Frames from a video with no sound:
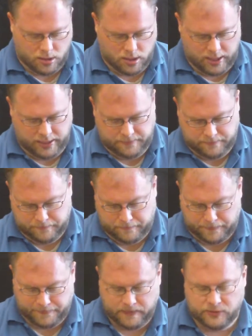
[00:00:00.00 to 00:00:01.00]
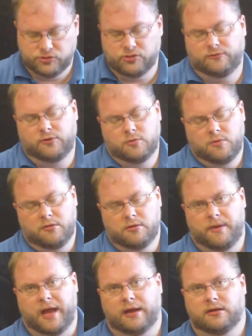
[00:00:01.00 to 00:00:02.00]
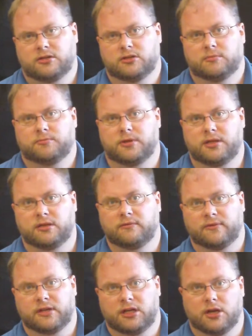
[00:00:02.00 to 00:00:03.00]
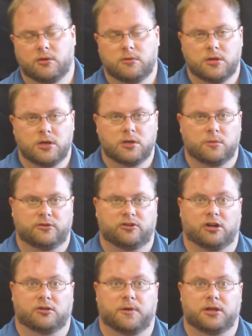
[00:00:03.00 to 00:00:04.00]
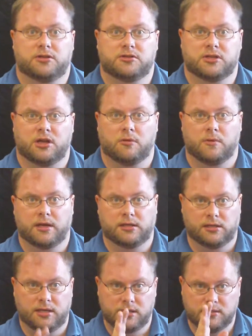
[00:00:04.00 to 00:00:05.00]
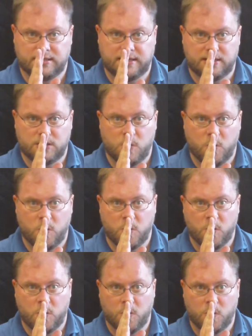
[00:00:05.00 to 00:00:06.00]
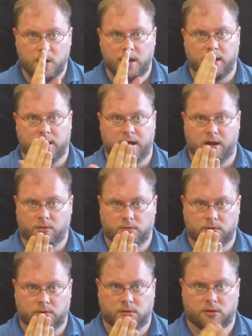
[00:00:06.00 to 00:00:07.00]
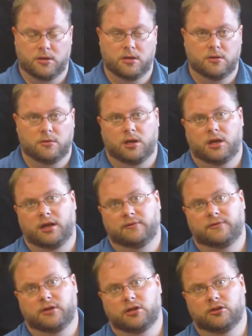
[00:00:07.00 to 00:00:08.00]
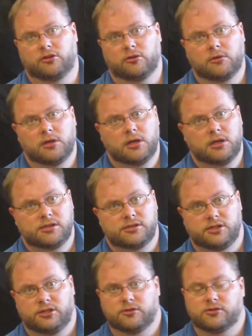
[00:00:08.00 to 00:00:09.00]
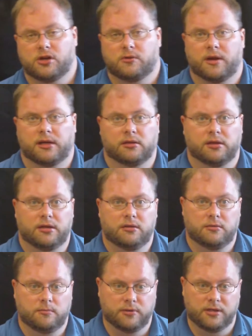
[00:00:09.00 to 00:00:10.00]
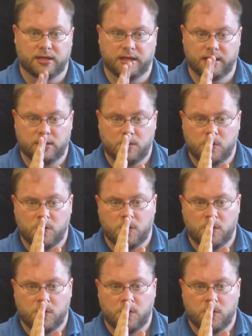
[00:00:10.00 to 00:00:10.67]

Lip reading: Alright, so if you remember back to the breathing video, we talked about using our regulators in and out. What I'd like for you to do is to use our regulator, breathe in,